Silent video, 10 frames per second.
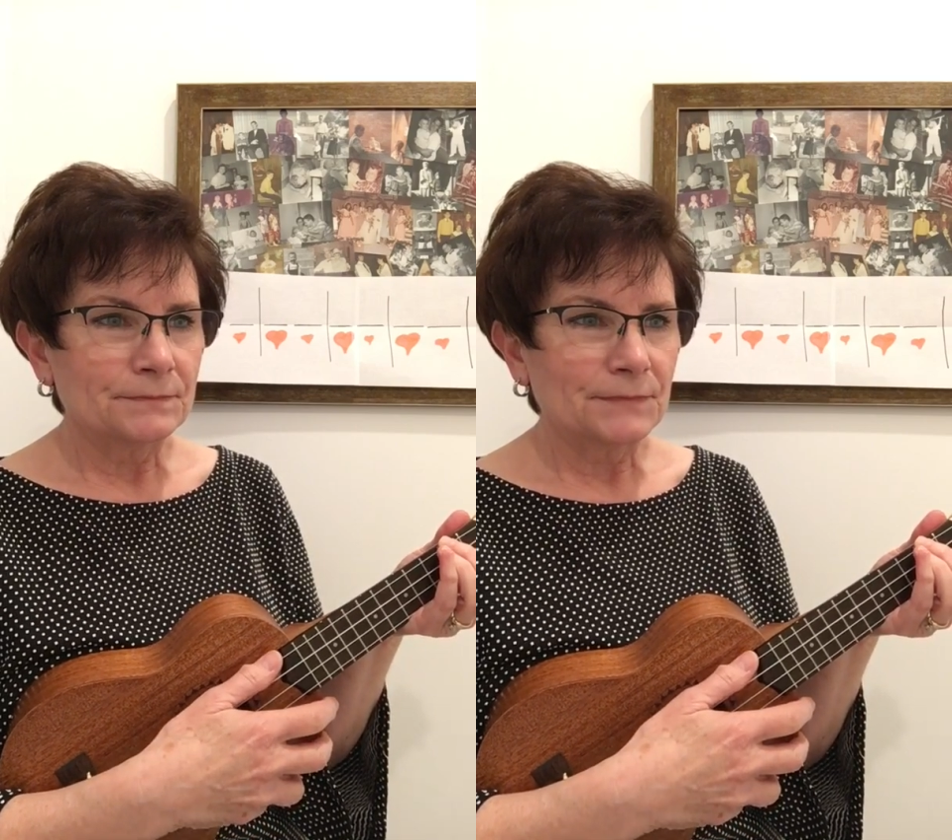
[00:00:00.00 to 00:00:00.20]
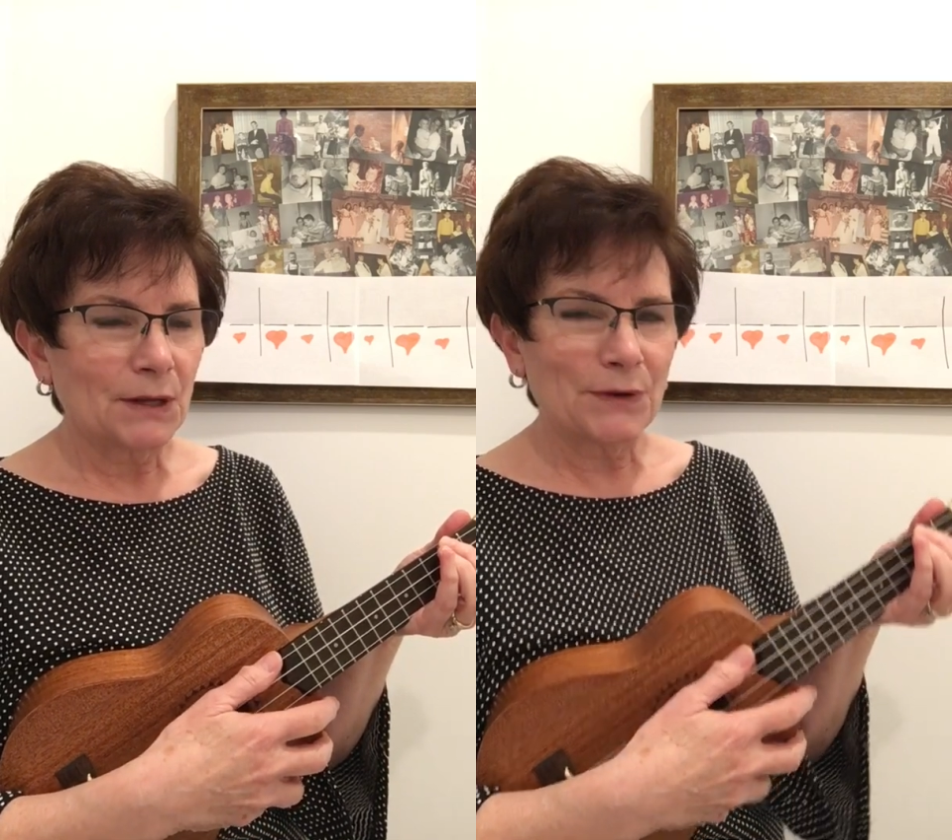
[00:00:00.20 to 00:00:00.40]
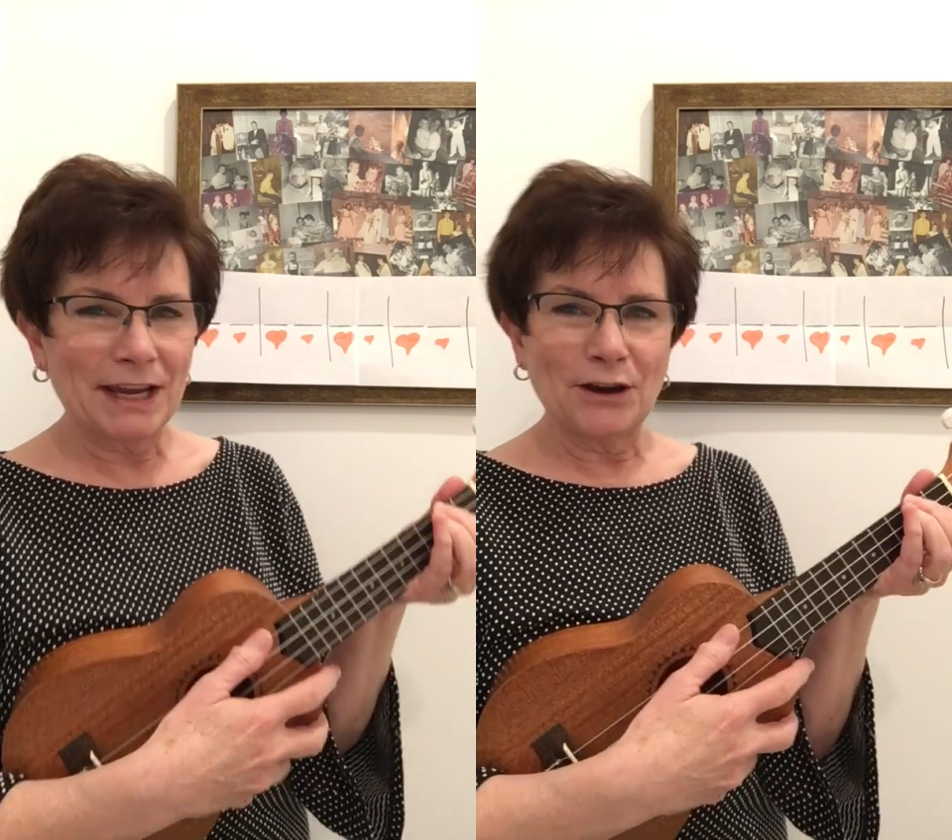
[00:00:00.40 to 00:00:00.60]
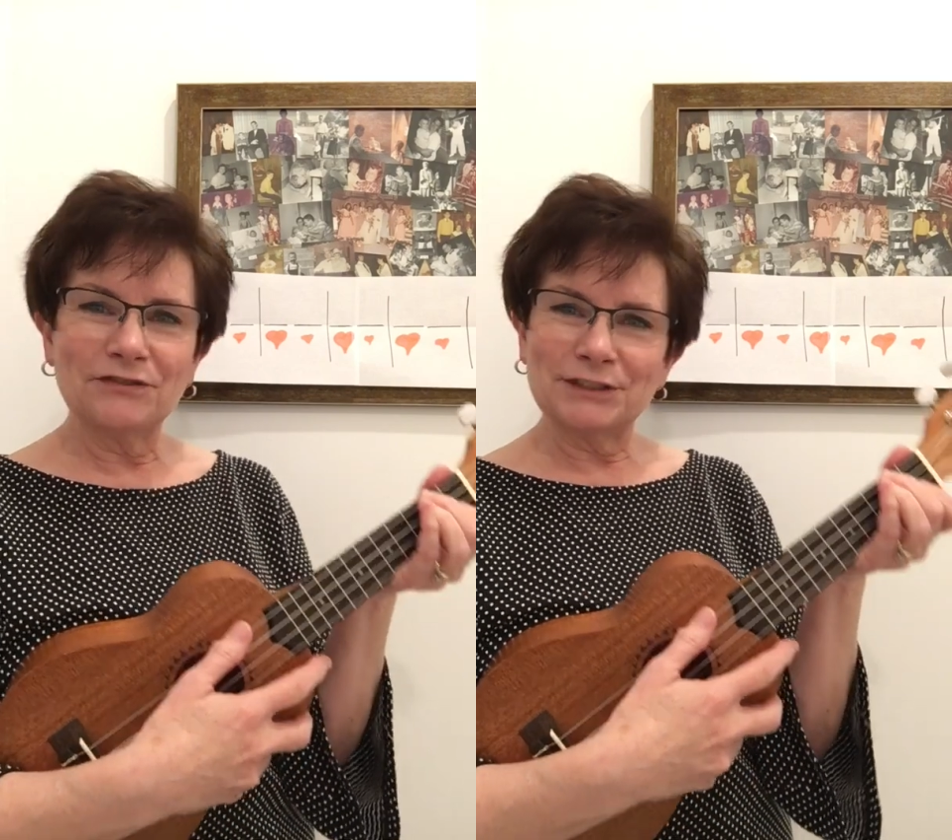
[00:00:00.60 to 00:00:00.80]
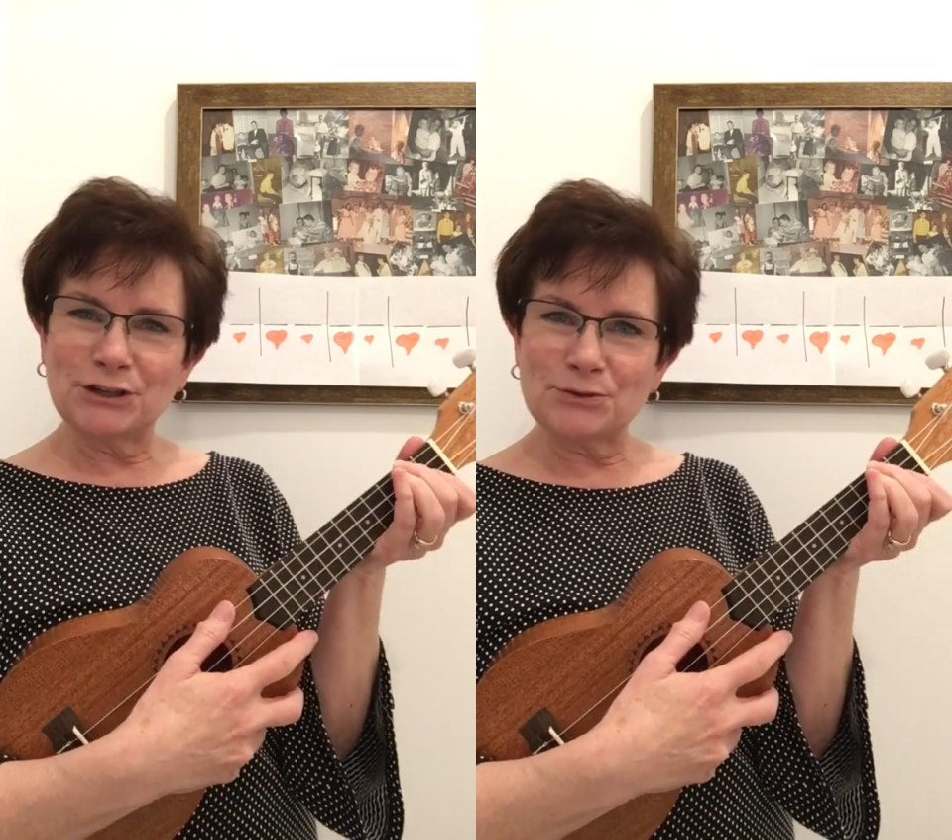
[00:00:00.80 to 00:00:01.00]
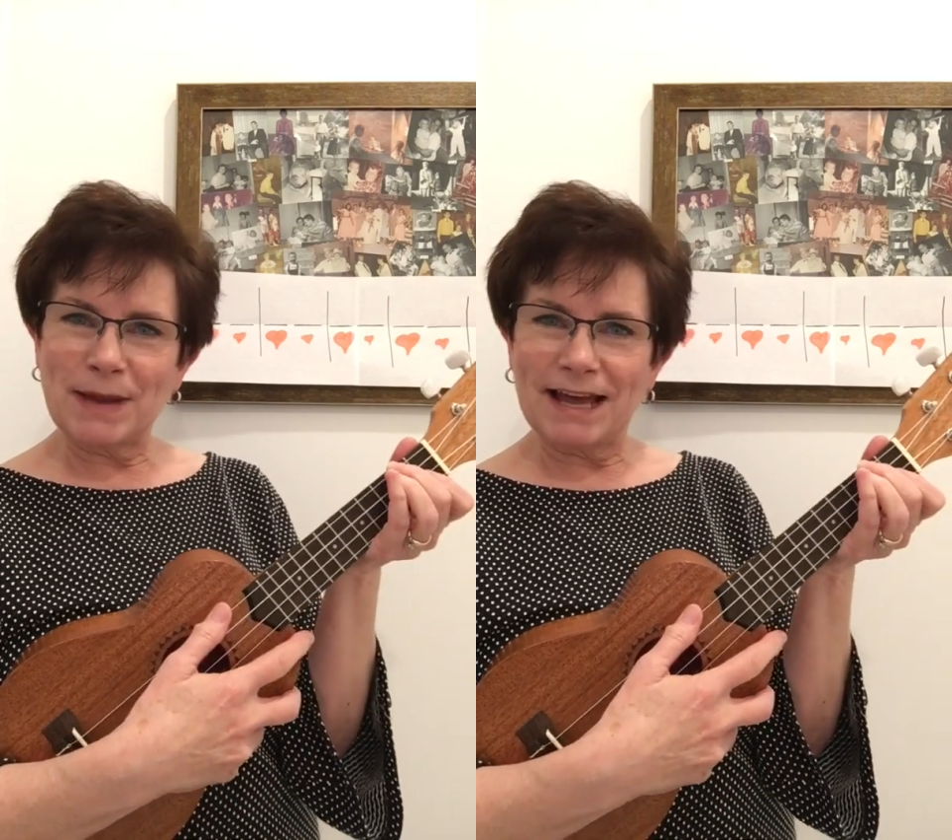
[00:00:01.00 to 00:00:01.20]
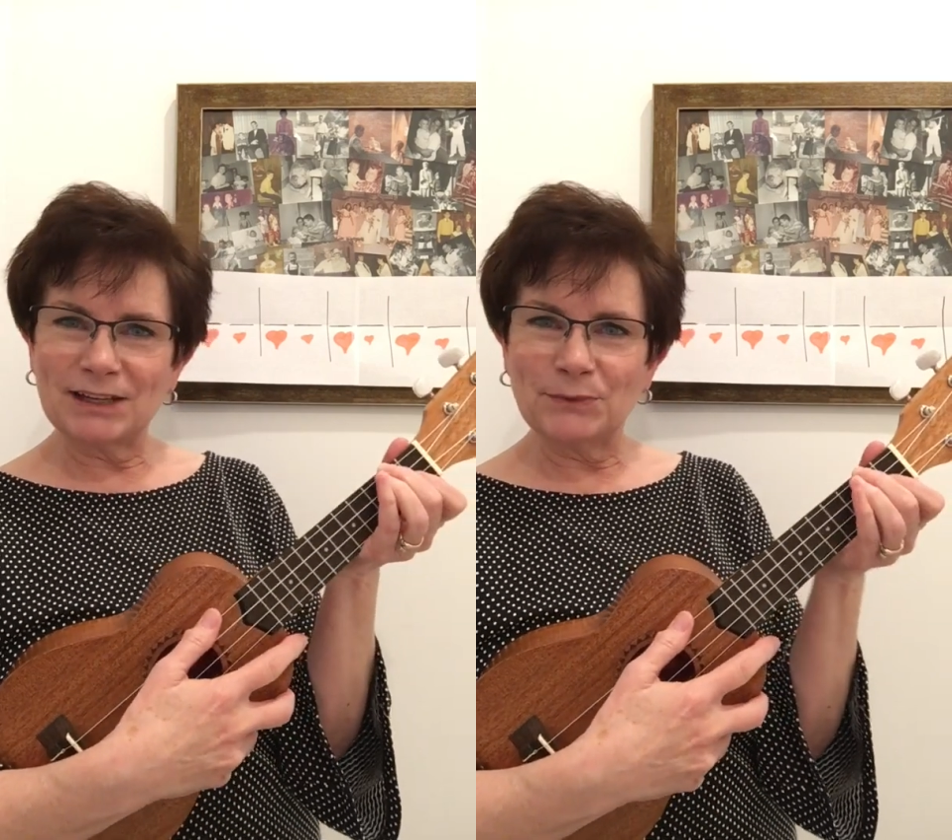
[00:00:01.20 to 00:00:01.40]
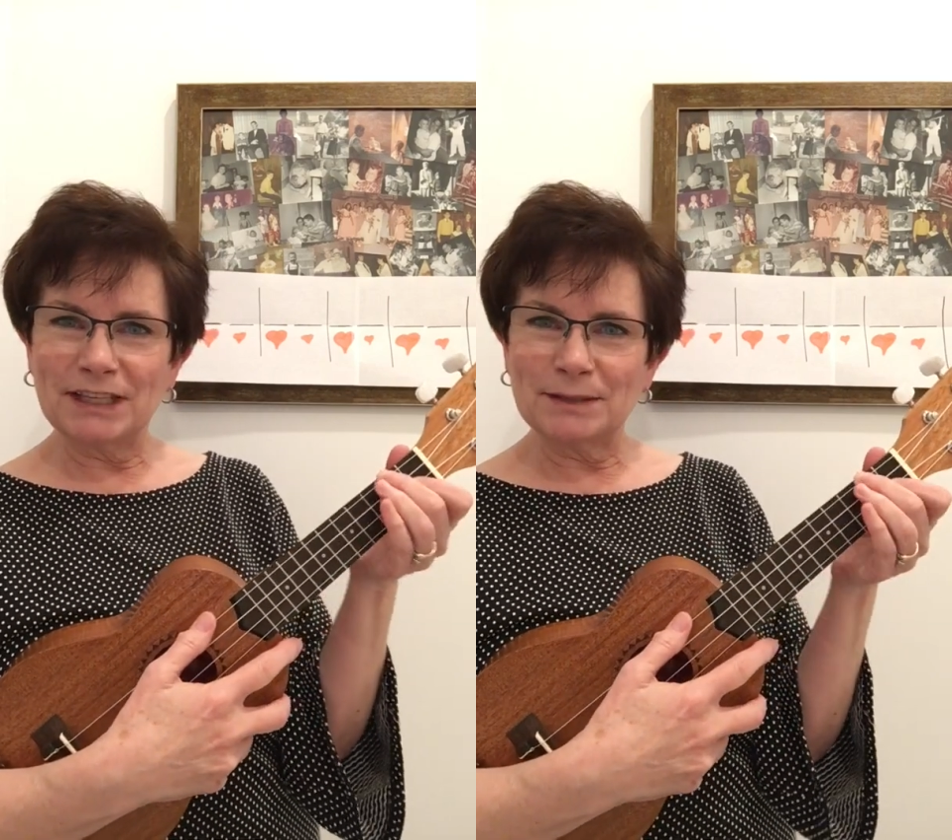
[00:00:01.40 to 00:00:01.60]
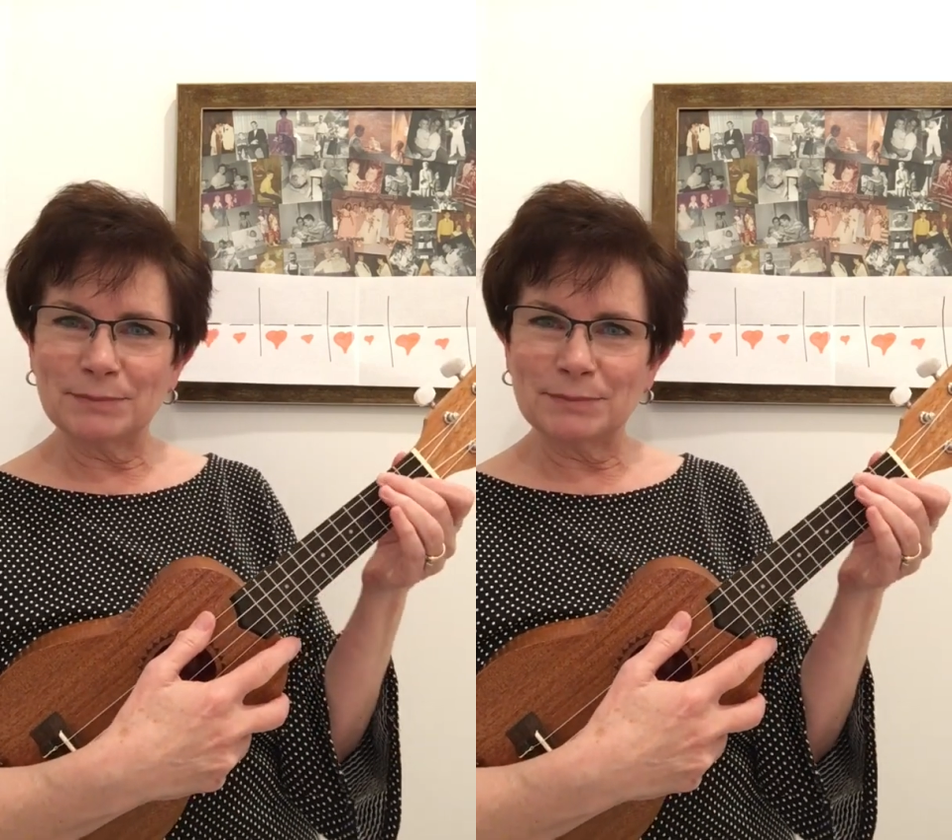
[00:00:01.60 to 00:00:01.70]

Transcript: Okay, hopefully you're back and we can